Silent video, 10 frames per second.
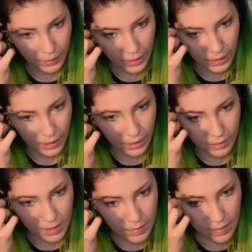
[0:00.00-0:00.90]

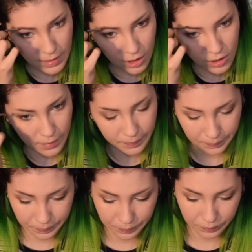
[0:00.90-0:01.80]
And sometimes I just,
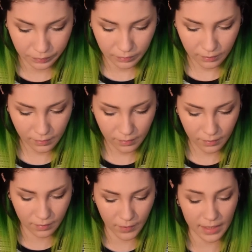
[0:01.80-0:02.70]

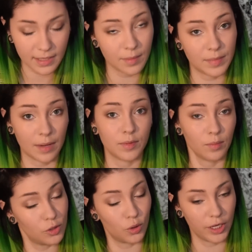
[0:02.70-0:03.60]
not sometimes, the
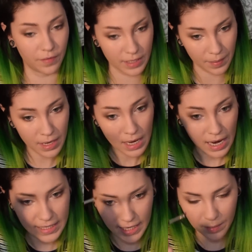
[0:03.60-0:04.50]
majority of the time,
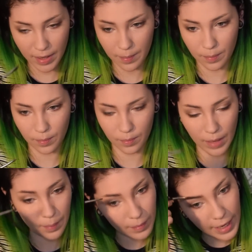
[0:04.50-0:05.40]
I take my
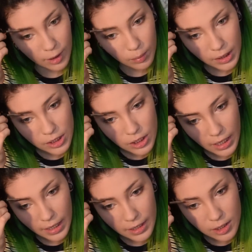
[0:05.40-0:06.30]
angle brush
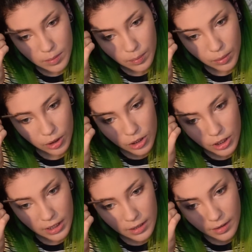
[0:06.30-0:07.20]
and I just push
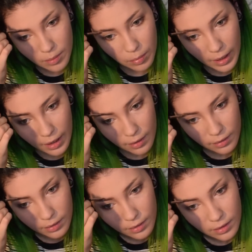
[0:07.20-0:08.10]
into the brow
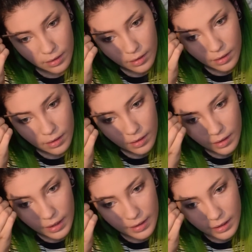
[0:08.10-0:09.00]

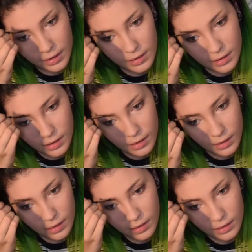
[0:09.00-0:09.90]
like this
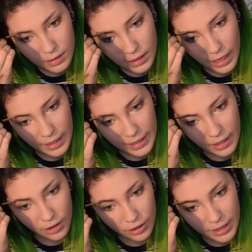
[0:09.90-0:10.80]
to kind of get
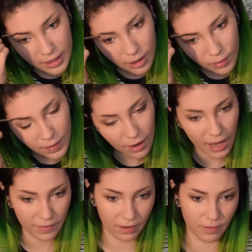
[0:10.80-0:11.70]
underneath it without
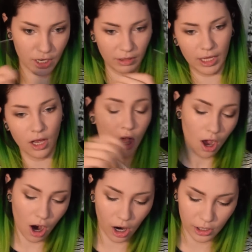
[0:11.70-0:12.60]
having a very like
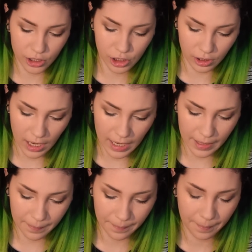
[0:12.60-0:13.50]
harsh line.